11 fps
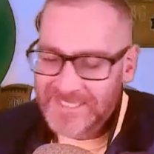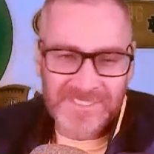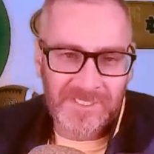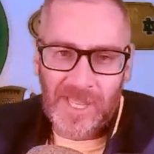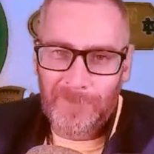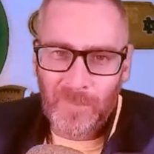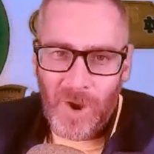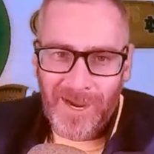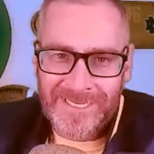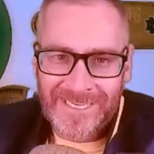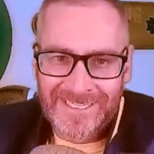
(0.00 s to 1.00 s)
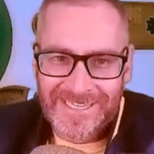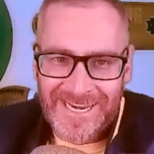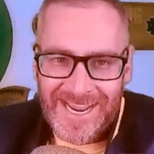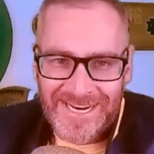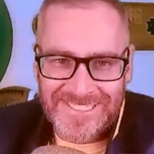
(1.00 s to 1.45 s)
slept walk into the
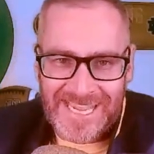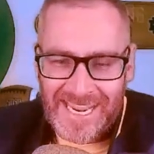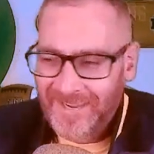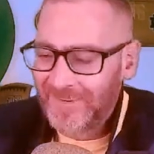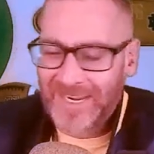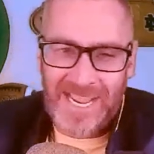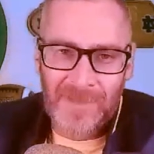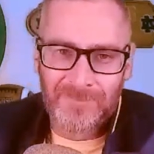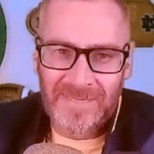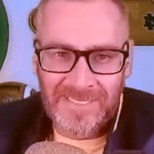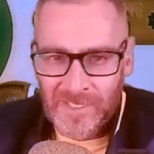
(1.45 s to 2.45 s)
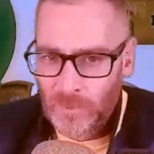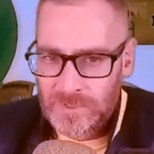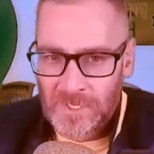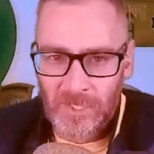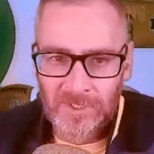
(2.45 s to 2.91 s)
next game and got beaten. It
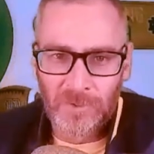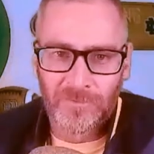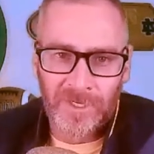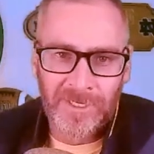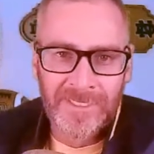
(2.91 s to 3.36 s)
was all over.